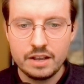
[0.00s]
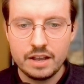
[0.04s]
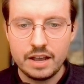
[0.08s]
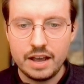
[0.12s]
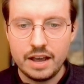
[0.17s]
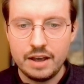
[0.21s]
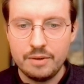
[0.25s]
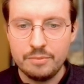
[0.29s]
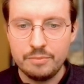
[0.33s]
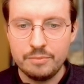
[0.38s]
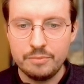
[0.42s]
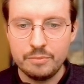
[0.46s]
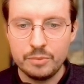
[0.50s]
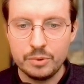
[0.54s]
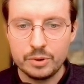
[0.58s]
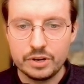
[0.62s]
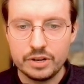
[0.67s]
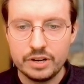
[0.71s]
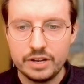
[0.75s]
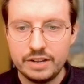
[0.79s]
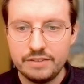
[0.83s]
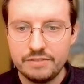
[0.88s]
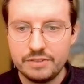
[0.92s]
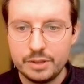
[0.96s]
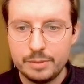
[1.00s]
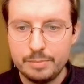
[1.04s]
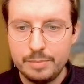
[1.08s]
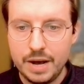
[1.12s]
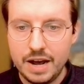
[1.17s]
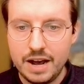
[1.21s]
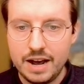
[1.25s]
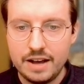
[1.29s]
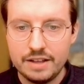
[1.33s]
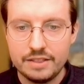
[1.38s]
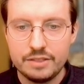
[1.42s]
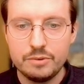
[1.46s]
And we're going to give it the
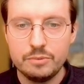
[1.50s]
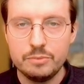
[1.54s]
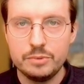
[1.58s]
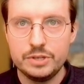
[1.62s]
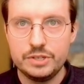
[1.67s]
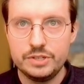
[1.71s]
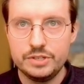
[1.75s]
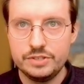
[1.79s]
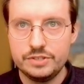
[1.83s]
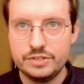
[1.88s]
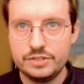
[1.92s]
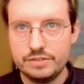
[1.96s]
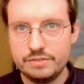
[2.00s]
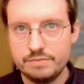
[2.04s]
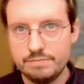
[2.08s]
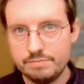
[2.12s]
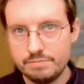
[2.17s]
path, which is